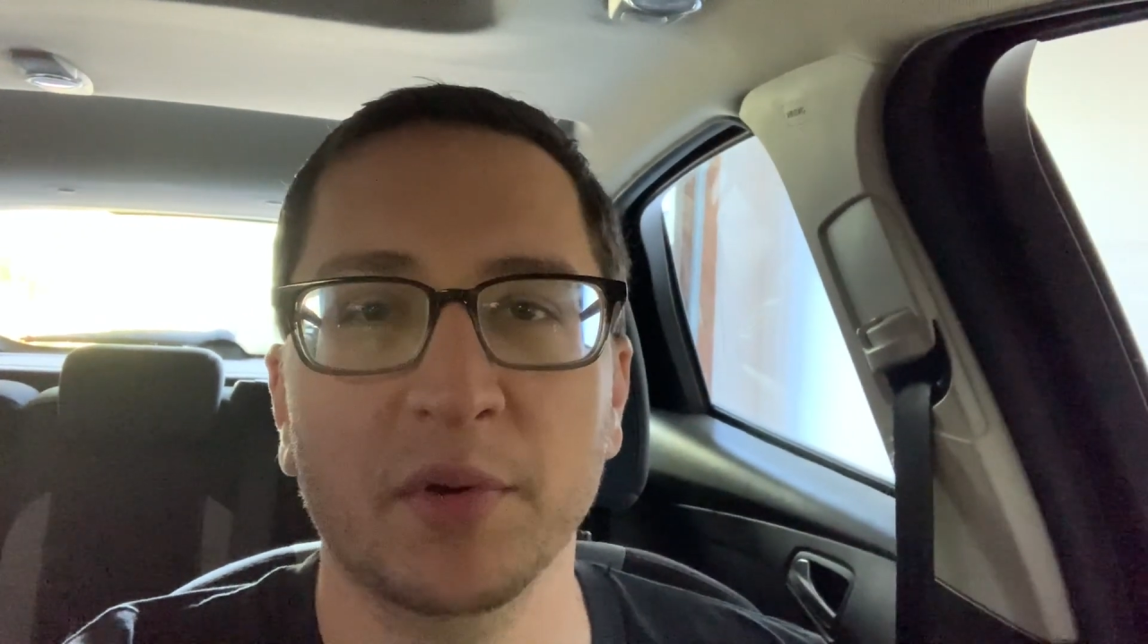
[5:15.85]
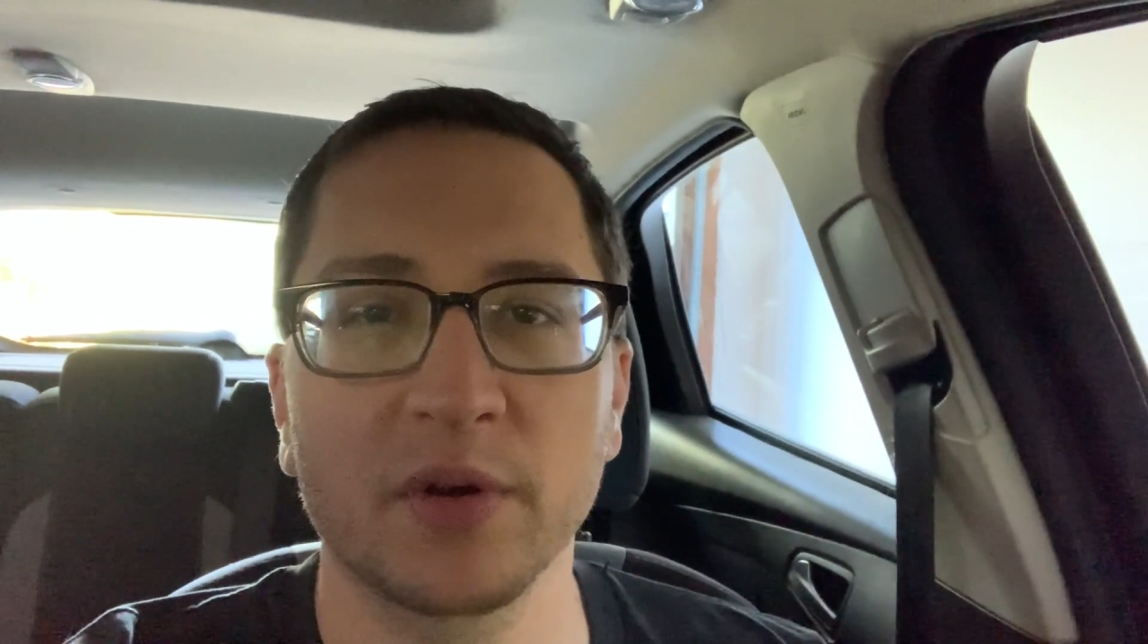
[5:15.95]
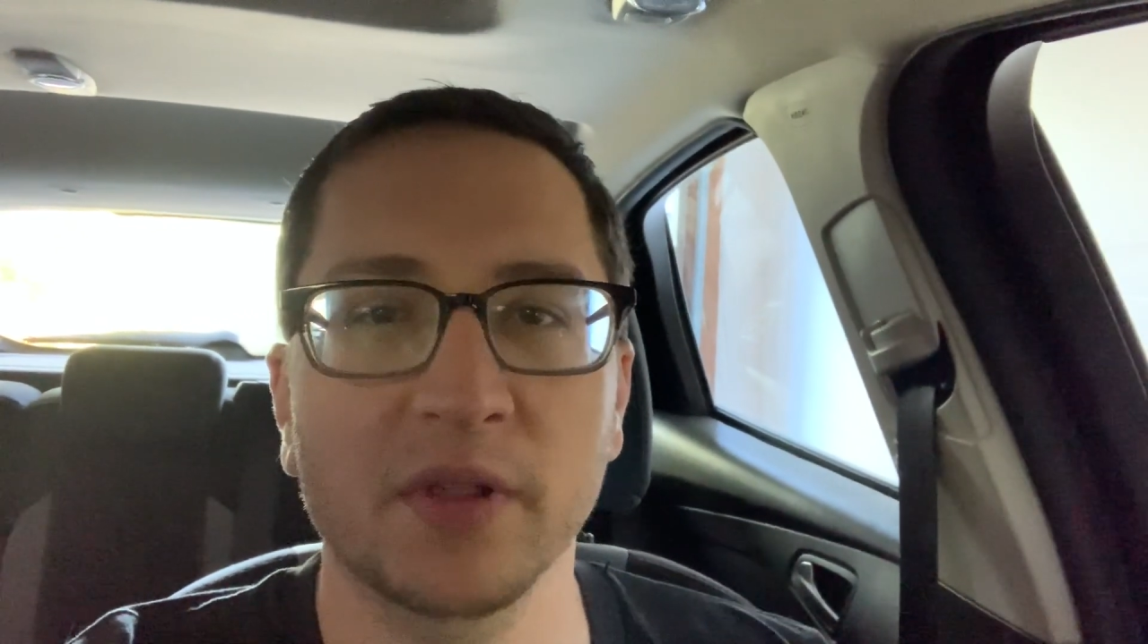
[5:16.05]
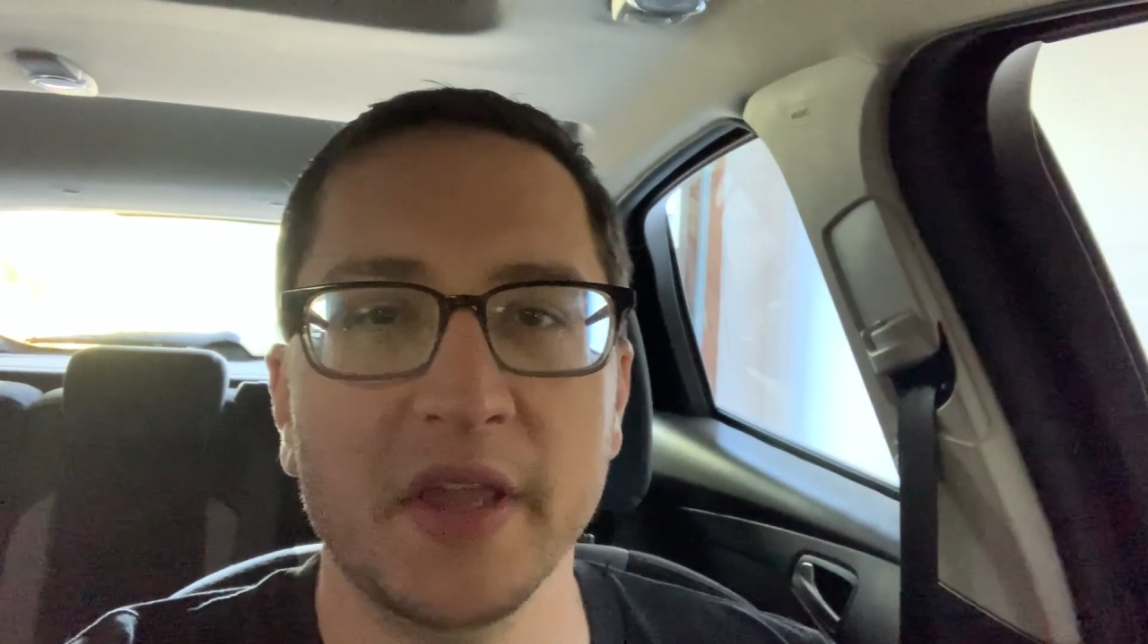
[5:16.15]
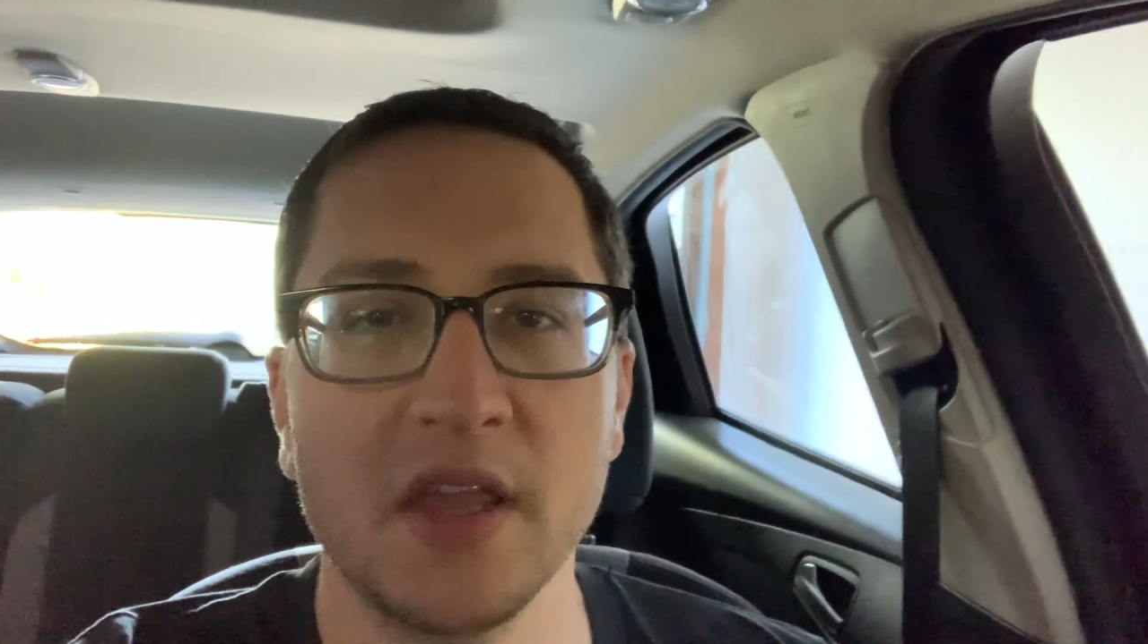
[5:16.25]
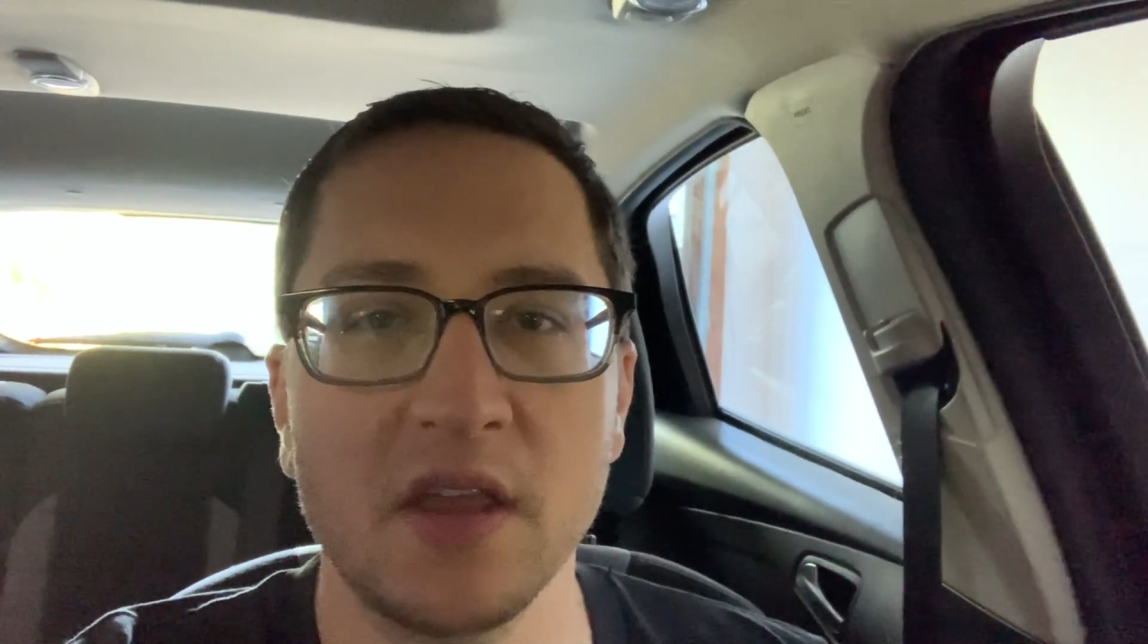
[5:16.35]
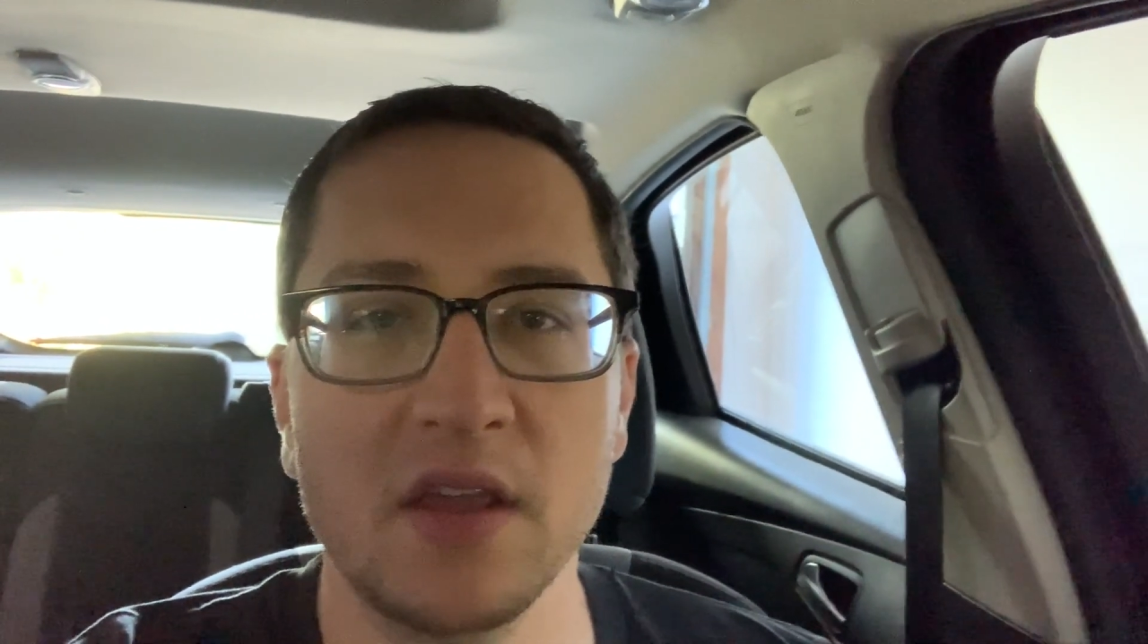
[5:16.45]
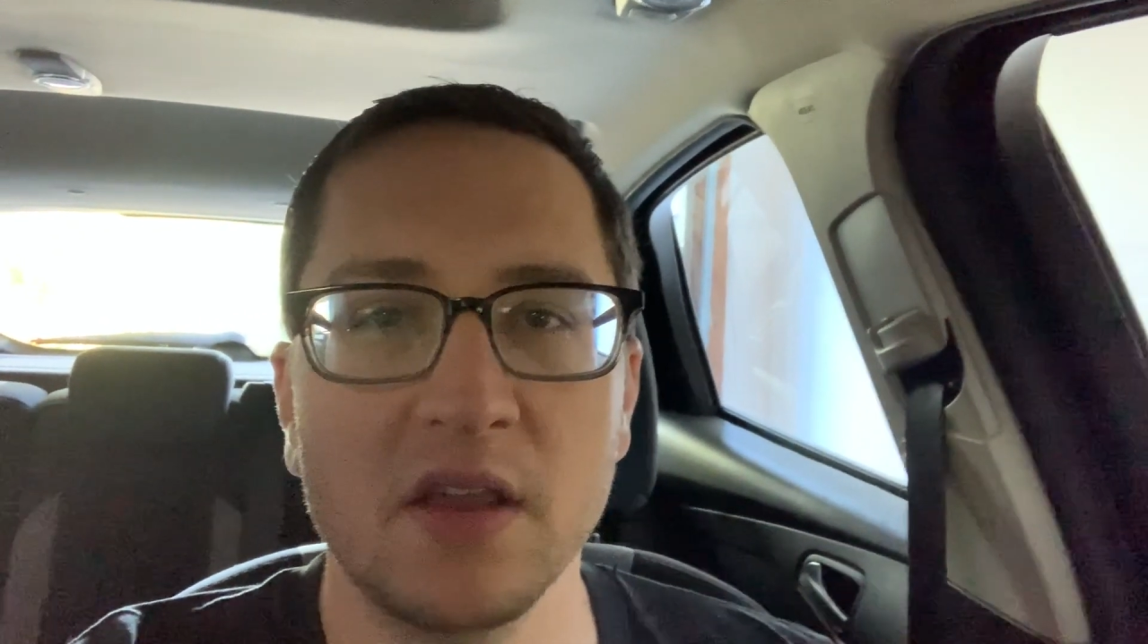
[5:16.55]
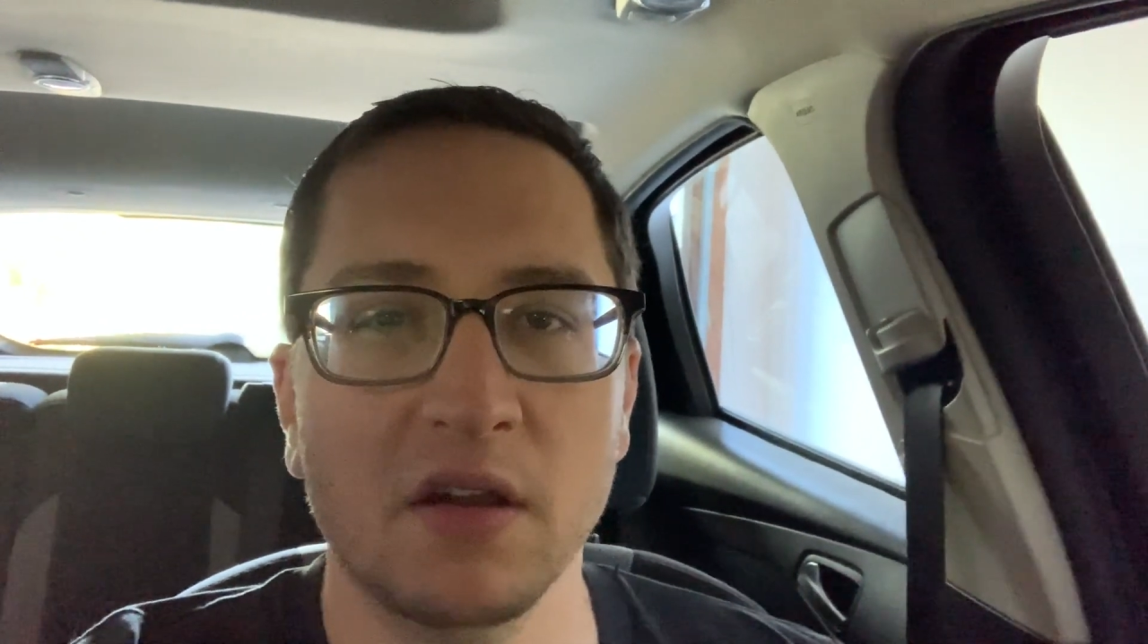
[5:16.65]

early,